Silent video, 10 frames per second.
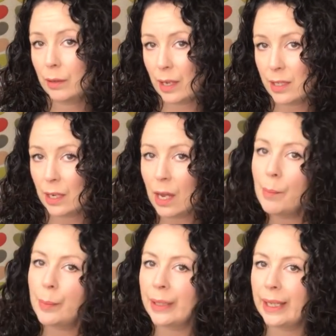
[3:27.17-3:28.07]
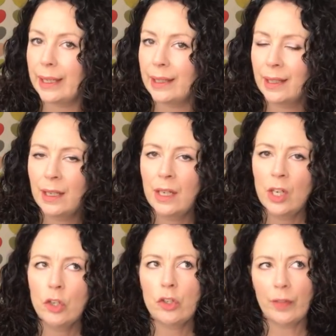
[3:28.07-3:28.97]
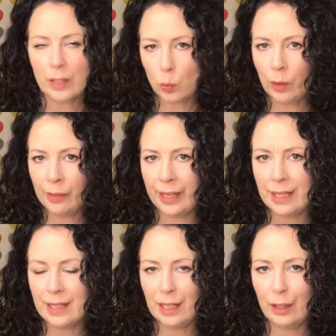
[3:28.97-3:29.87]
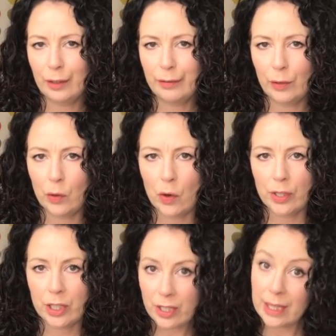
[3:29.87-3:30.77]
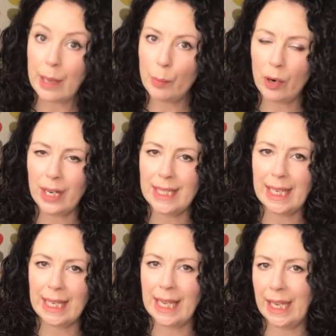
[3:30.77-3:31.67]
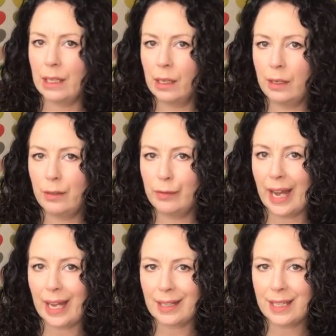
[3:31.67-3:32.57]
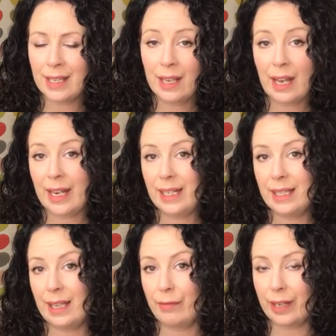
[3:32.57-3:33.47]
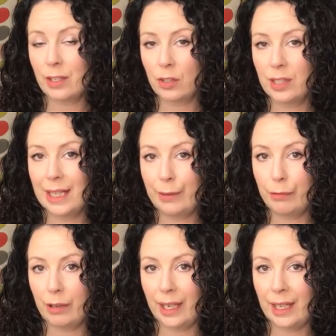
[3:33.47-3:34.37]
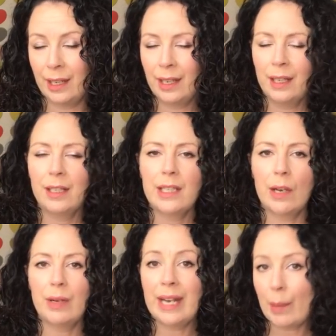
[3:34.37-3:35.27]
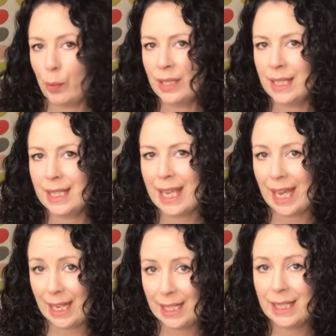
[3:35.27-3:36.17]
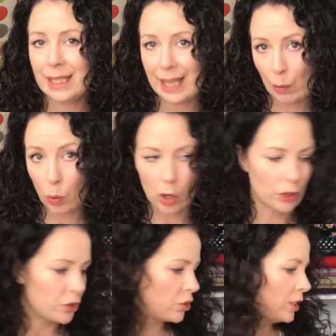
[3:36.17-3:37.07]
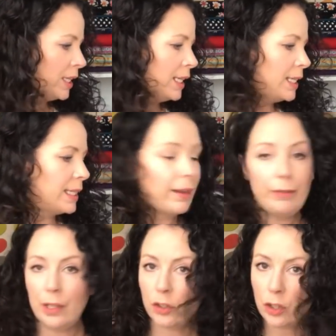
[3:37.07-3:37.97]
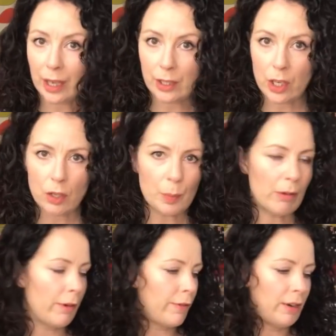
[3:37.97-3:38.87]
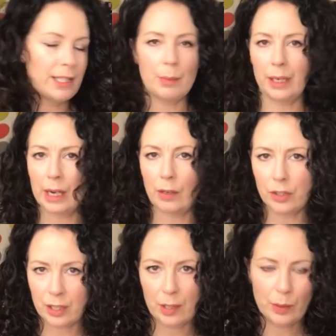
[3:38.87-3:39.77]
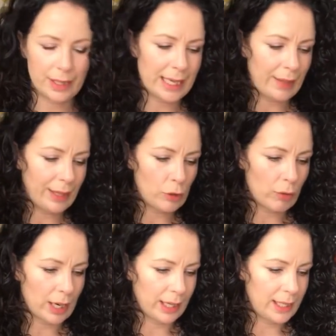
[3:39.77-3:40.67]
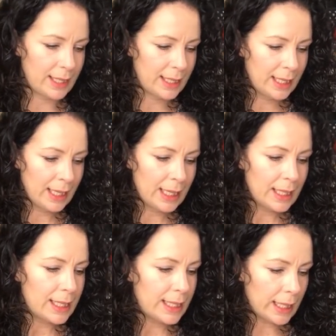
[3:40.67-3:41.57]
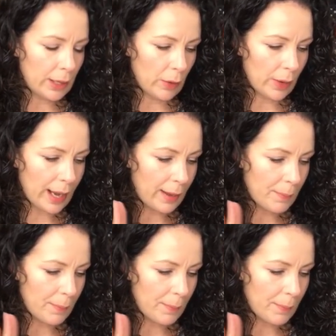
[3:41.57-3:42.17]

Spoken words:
as a company. So that's one thing to look for. Does their pricing include VAT, and is there VAT on delivery? So in Netprinter's case, there was. So if you excuse me referring to my notes, because I want to get this right. So